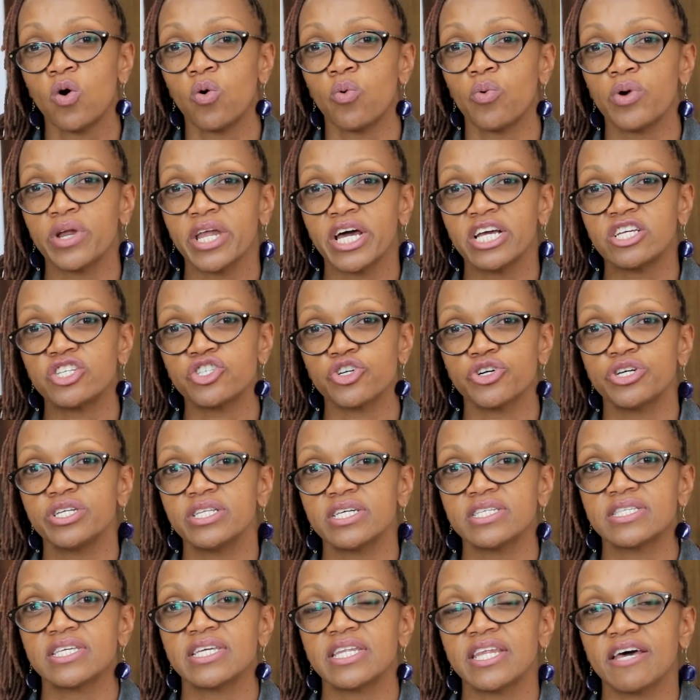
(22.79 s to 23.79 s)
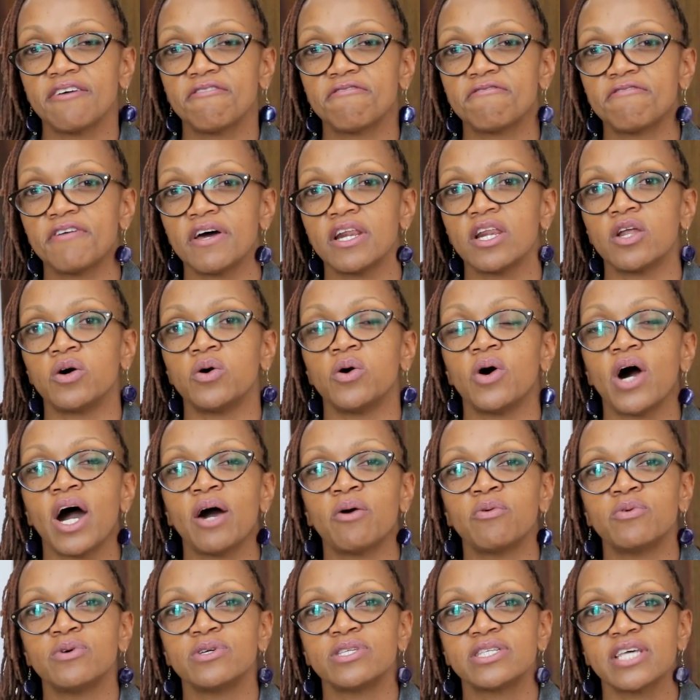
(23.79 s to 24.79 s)
When I joined as a NEF fellow, I
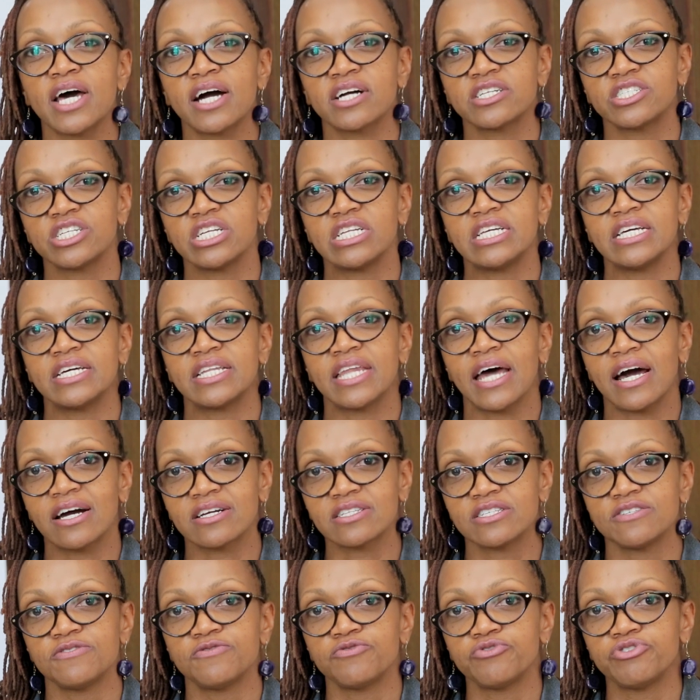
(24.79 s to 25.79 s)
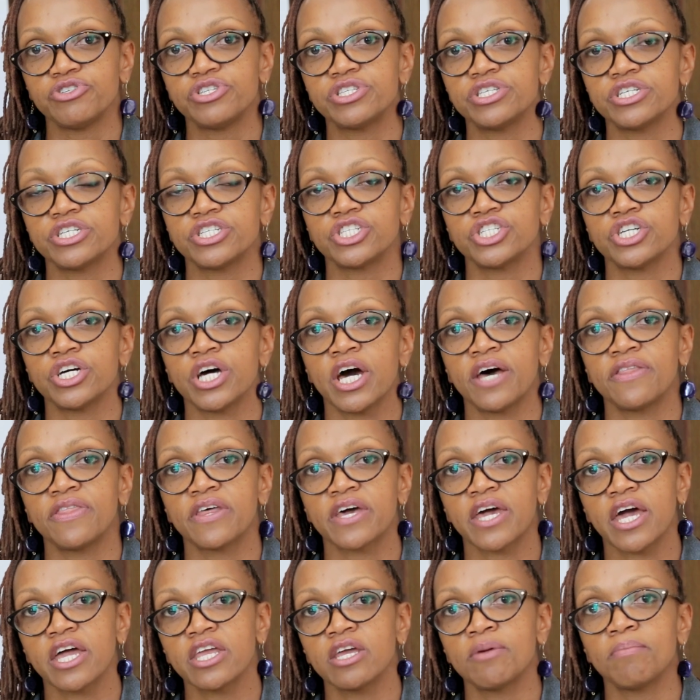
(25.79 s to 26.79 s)
was actually an active researcher at the
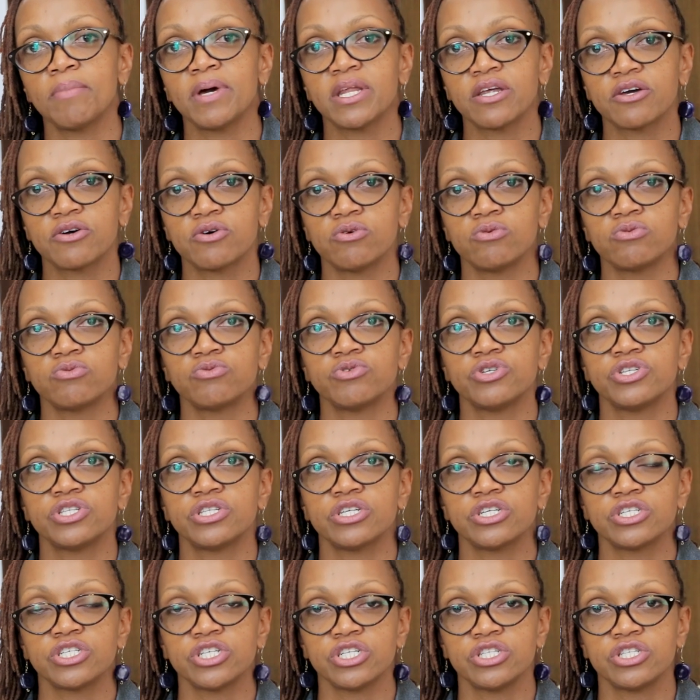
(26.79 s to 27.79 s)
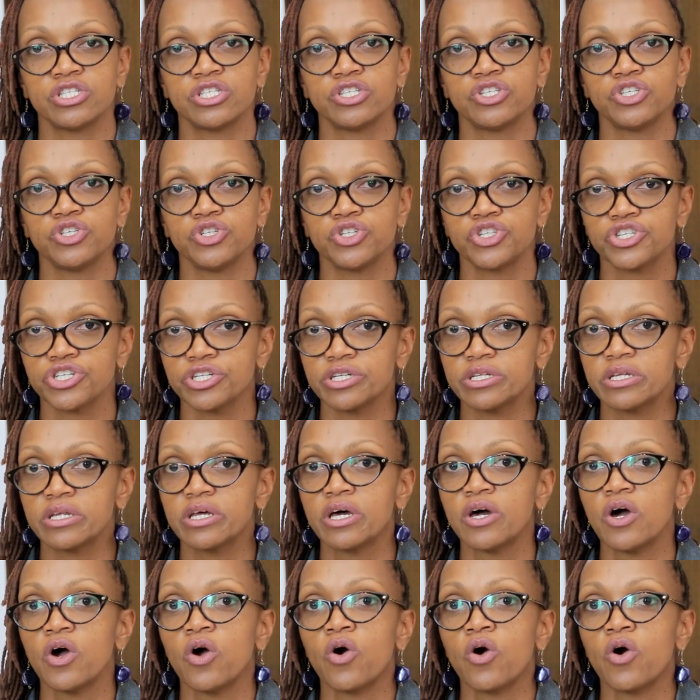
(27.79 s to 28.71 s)
Kenya Medical Research Institution,